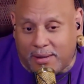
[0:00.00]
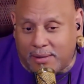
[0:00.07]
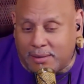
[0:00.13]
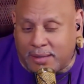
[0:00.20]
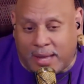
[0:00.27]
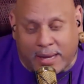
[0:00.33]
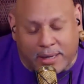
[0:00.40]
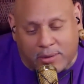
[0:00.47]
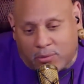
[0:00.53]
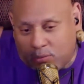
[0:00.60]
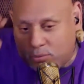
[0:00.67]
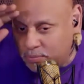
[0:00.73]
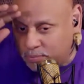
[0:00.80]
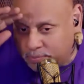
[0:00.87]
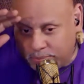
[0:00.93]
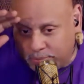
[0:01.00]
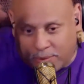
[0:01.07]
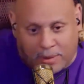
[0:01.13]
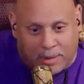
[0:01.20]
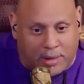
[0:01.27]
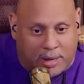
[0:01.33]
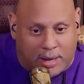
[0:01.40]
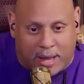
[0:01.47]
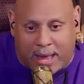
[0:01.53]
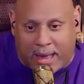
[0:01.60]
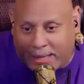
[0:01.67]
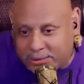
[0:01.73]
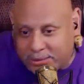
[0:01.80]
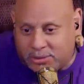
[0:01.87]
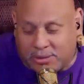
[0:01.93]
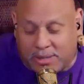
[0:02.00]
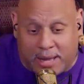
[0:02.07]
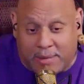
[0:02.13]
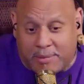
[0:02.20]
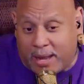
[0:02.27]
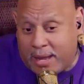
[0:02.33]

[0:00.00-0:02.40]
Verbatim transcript: like astronaut,